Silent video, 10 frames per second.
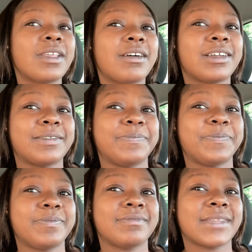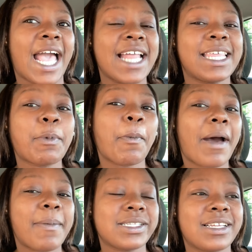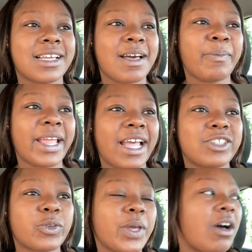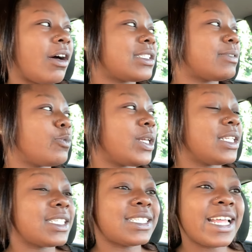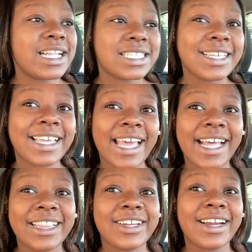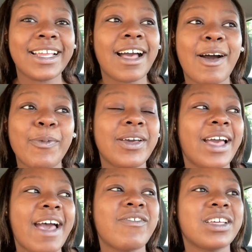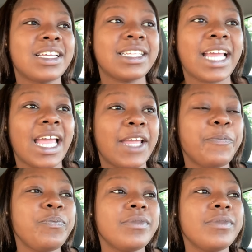I think my mom is gonna come down so we can all witness that together. Y'all, we're gonna have a good day.